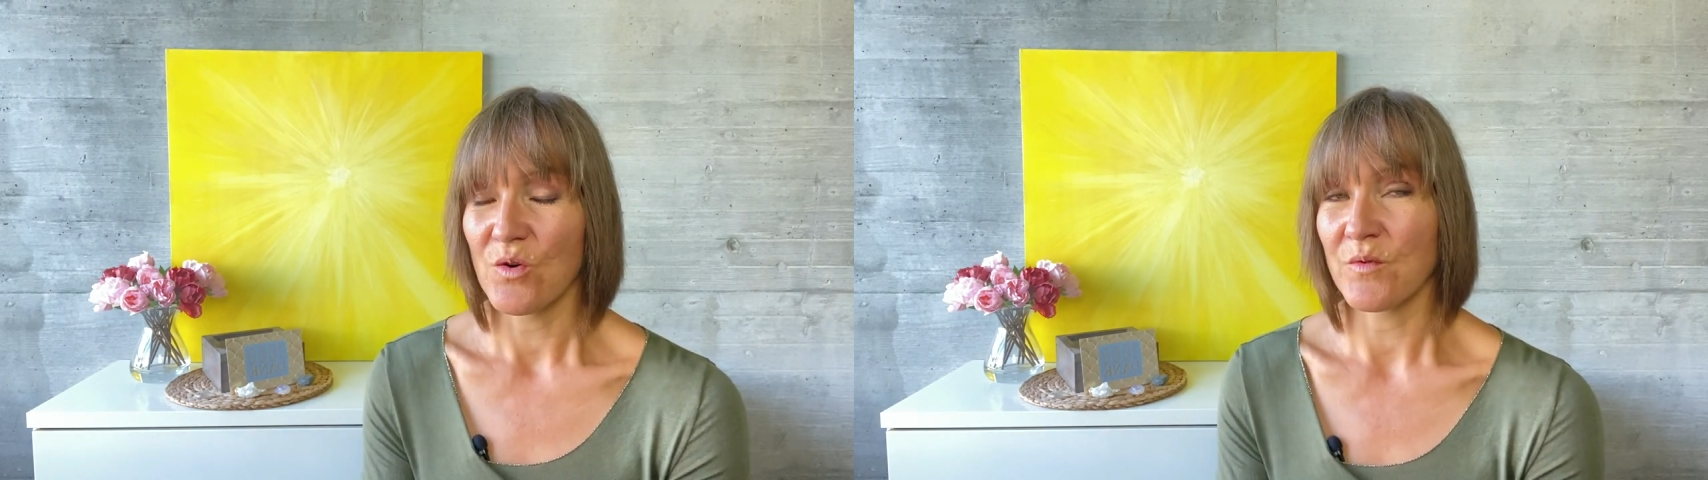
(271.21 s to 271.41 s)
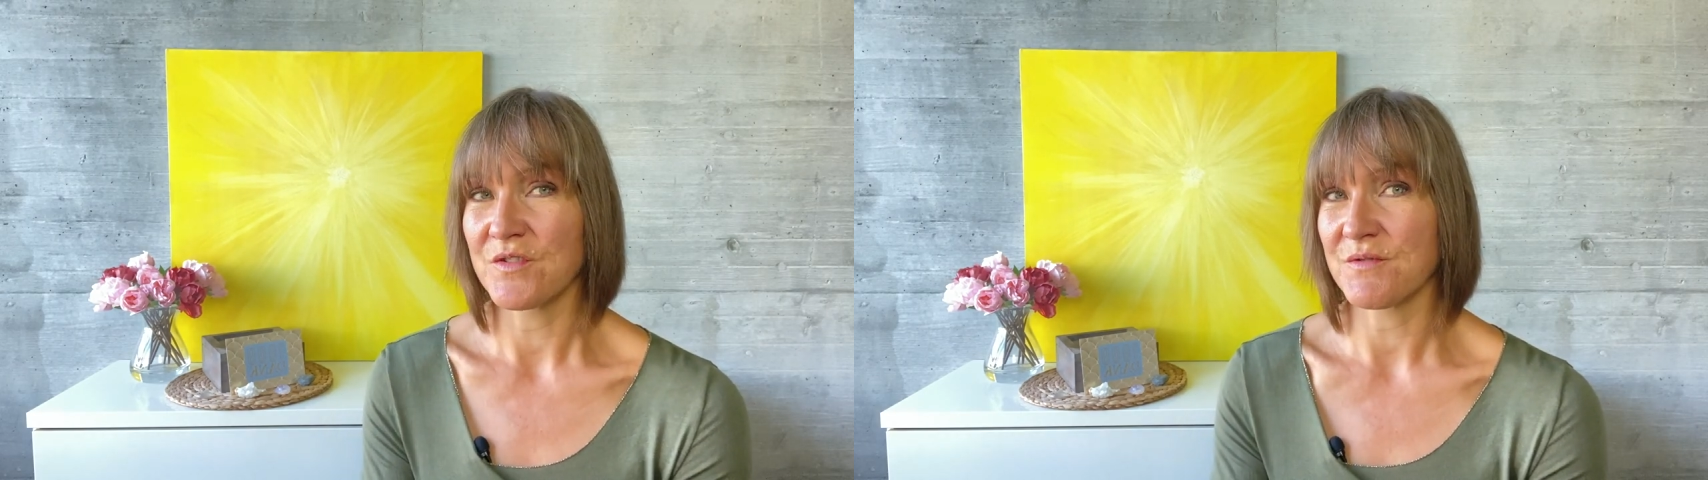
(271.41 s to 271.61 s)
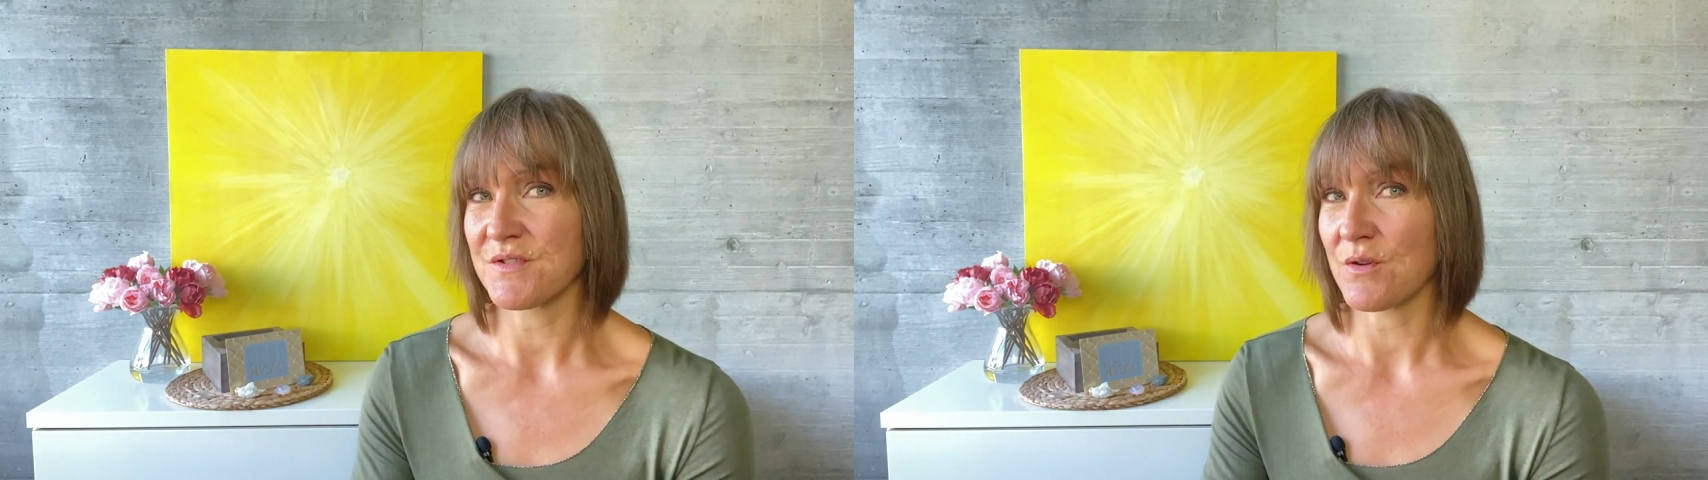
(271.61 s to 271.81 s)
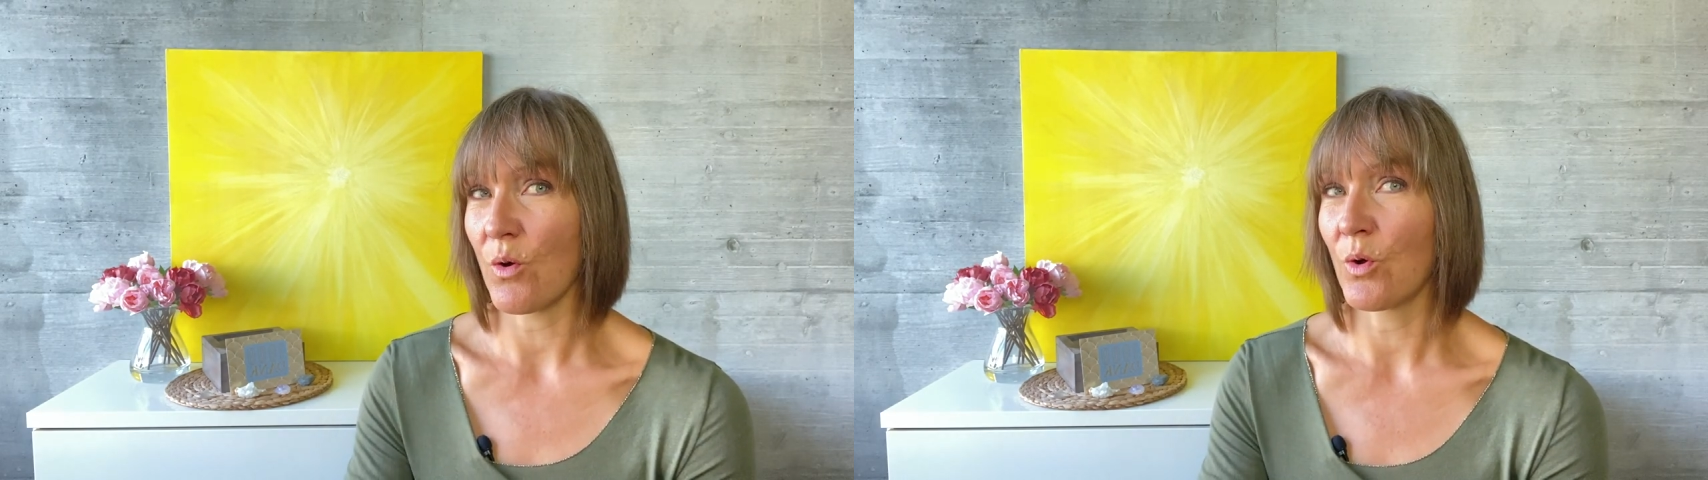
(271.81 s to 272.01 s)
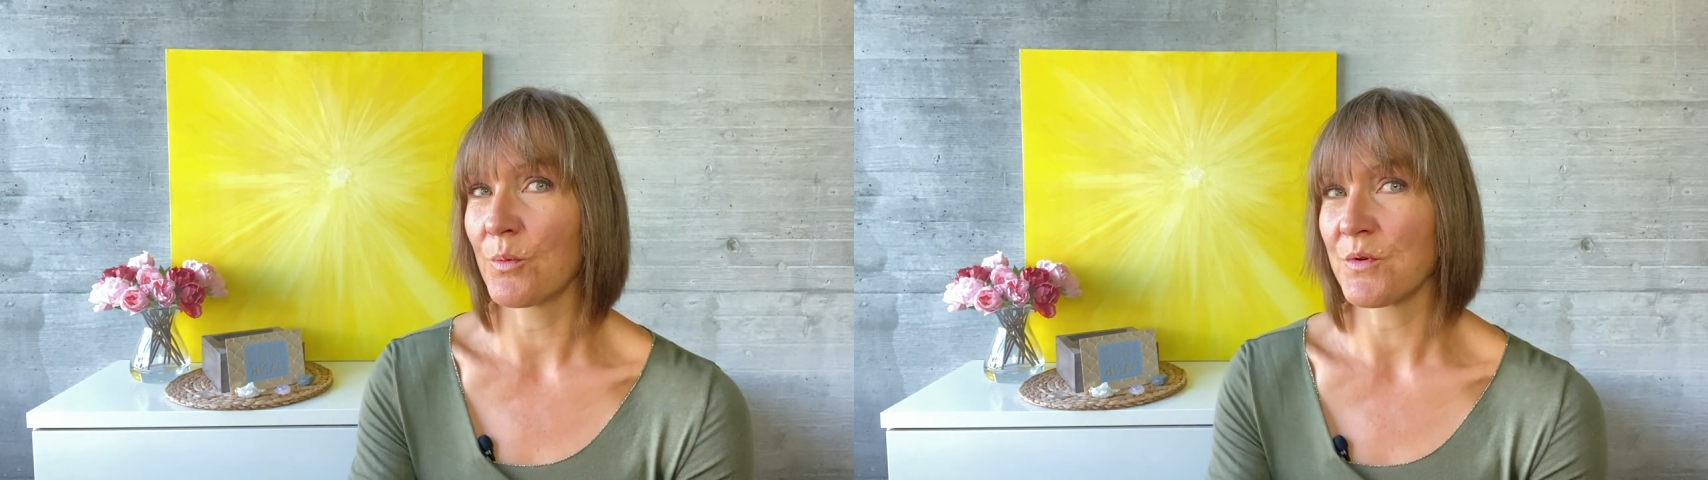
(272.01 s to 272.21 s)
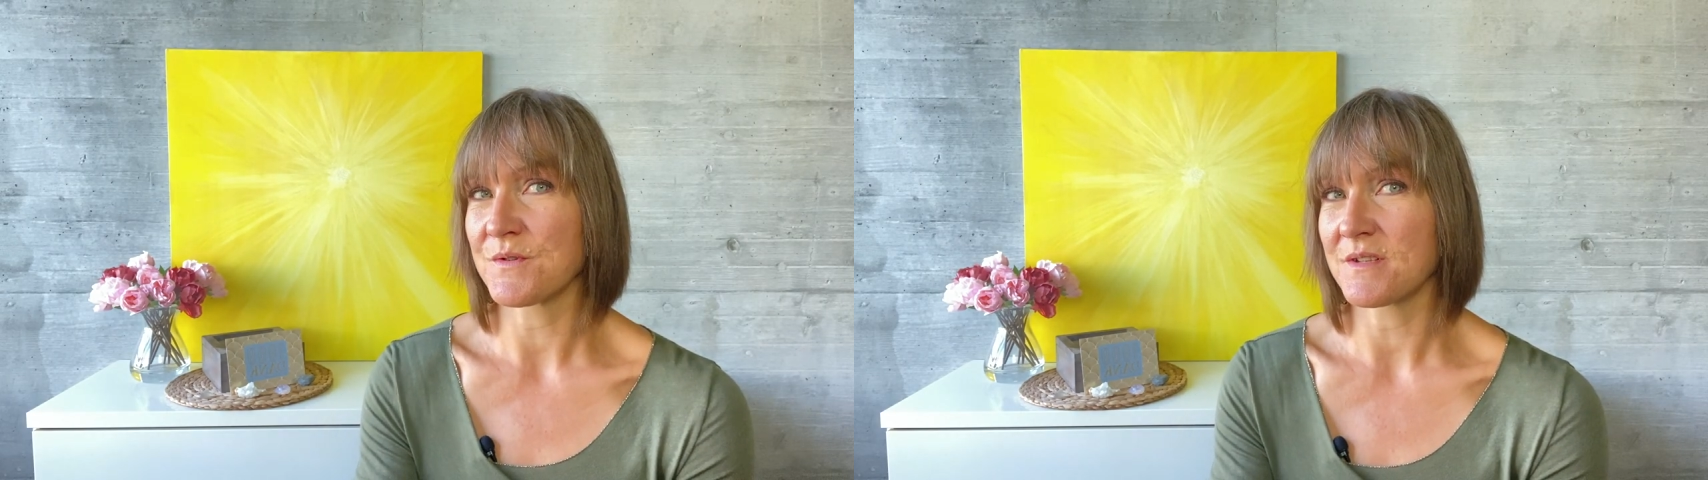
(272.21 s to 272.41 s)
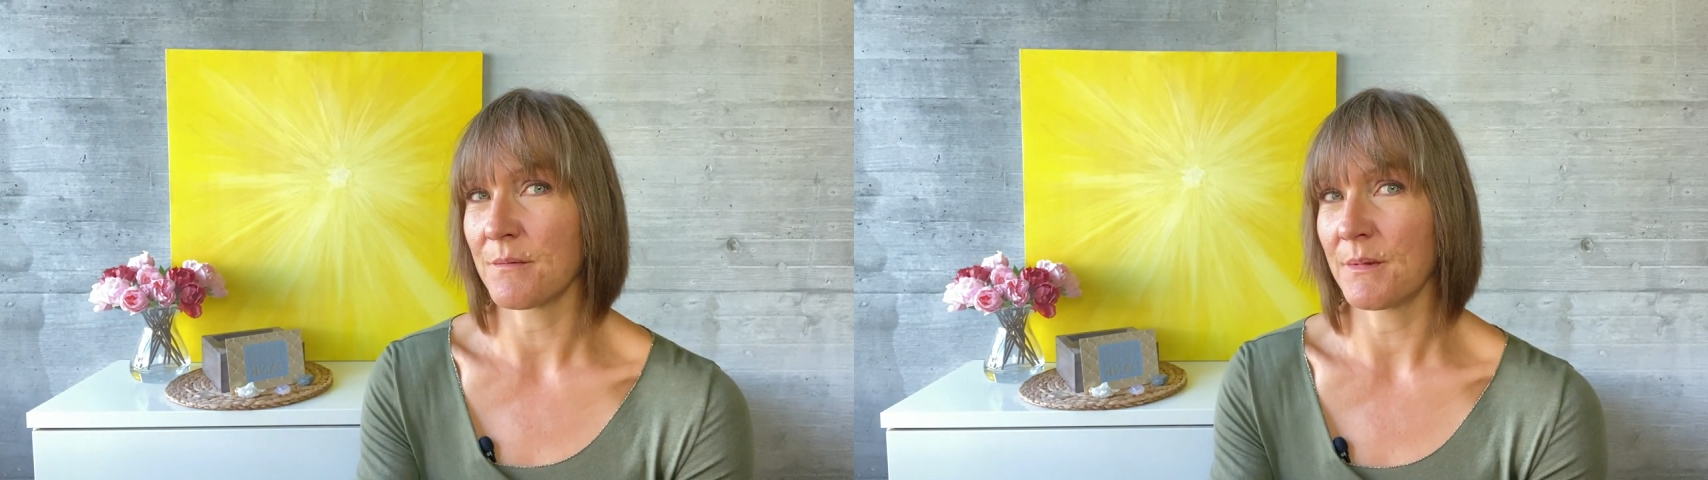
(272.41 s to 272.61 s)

which was almost $1